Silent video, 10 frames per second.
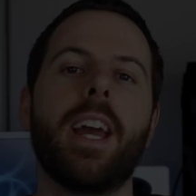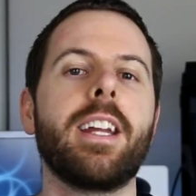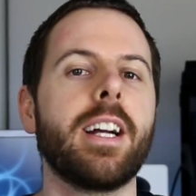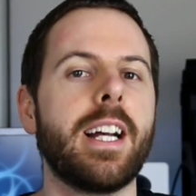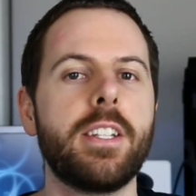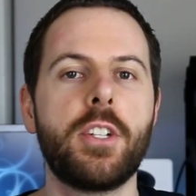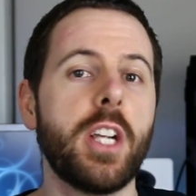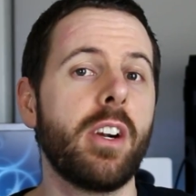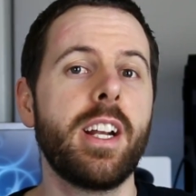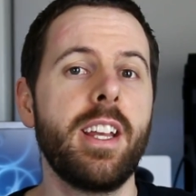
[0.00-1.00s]
Hey guys,
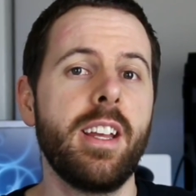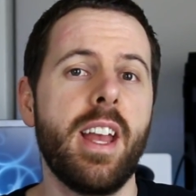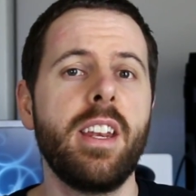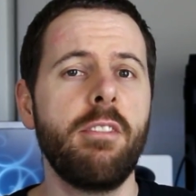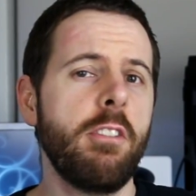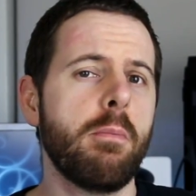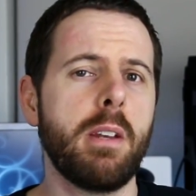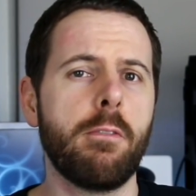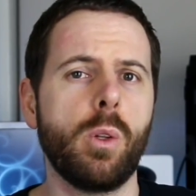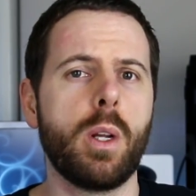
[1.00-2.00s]
Jarrod here, and if you've
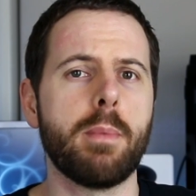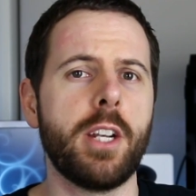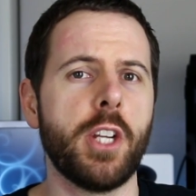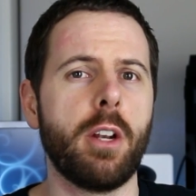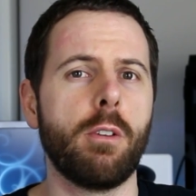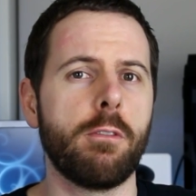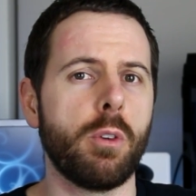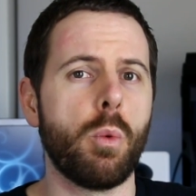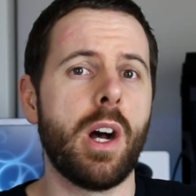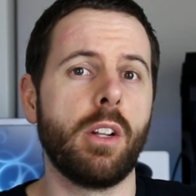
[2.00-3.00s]
been following my channel for
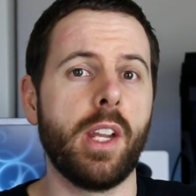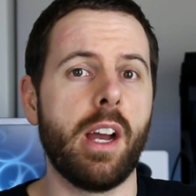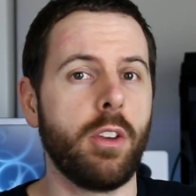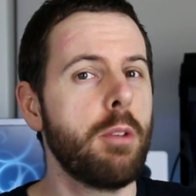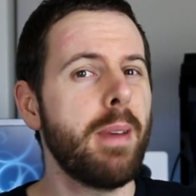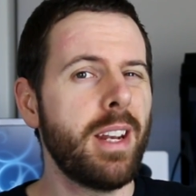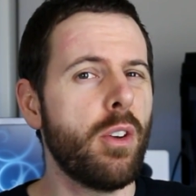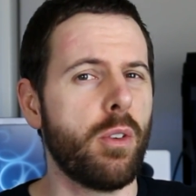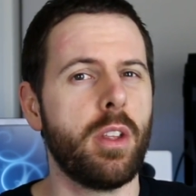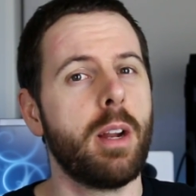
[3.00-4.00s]
a while now, you may
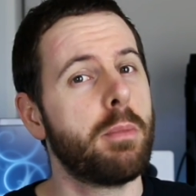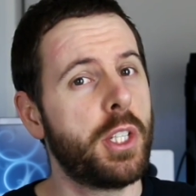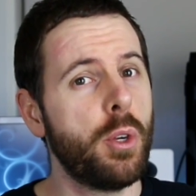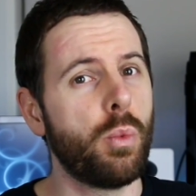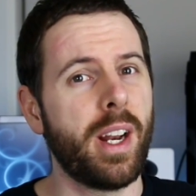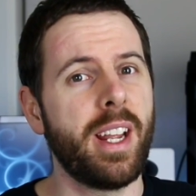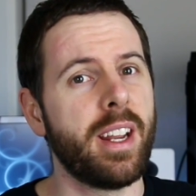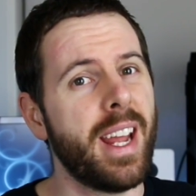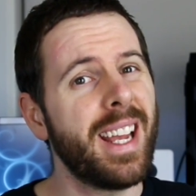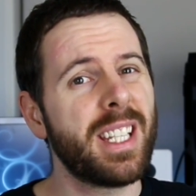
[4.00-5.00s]
know that I'm still running
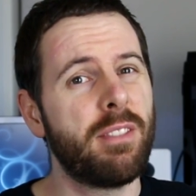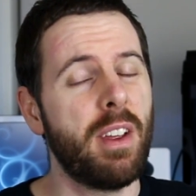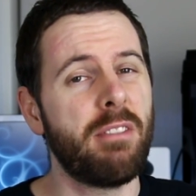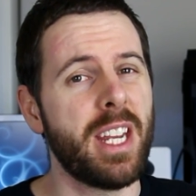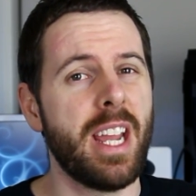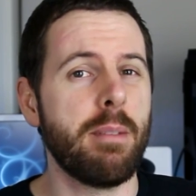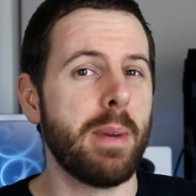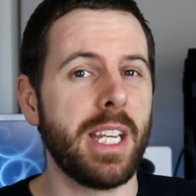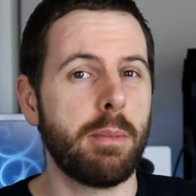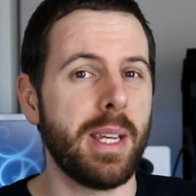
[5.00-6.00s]
an X58
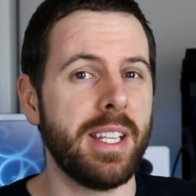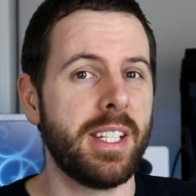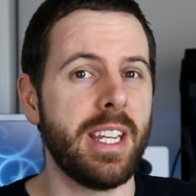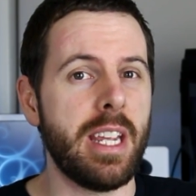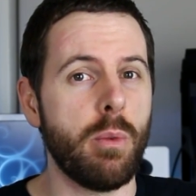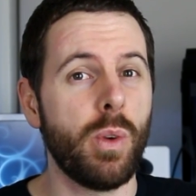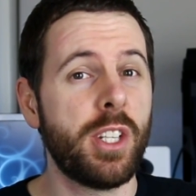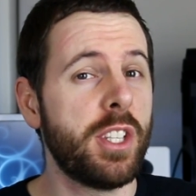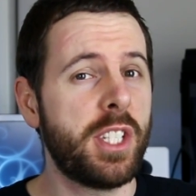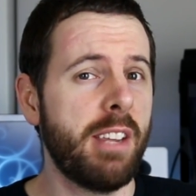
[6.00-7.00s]
based PC,
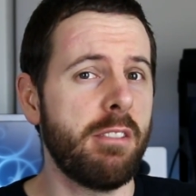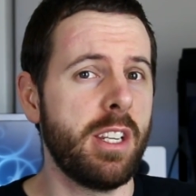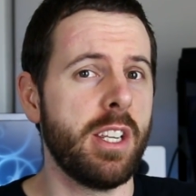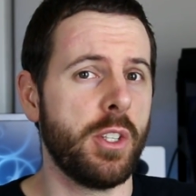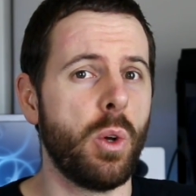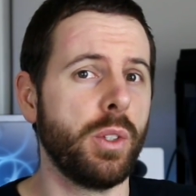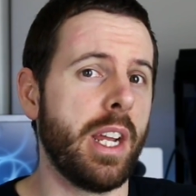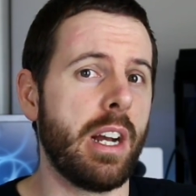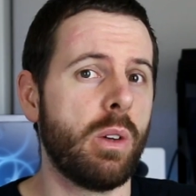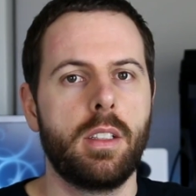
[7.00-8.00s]
which is 7 years old
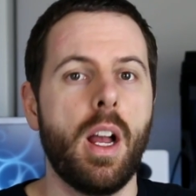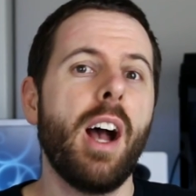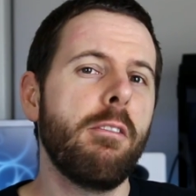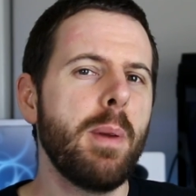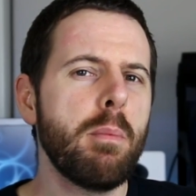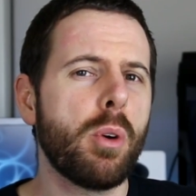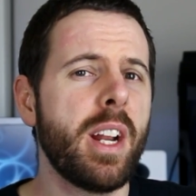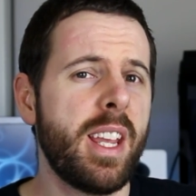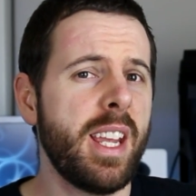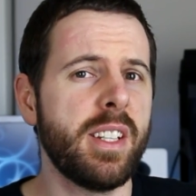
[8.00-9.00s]
now. I've been
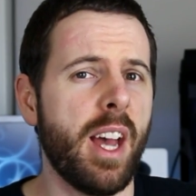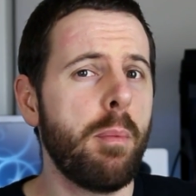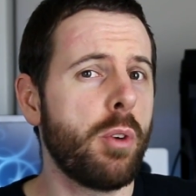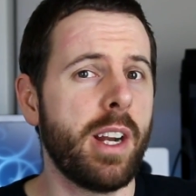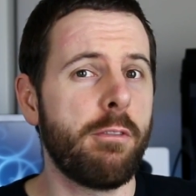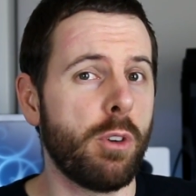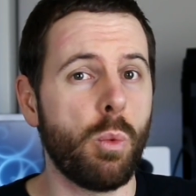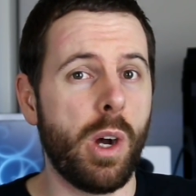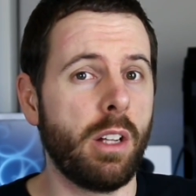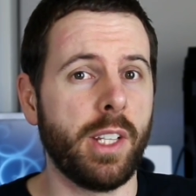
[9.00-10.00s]
pretty keen to upgrade for a
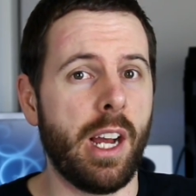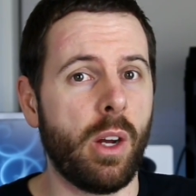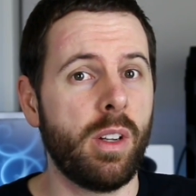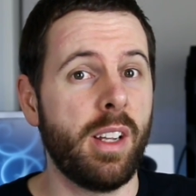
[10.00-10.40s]
while now.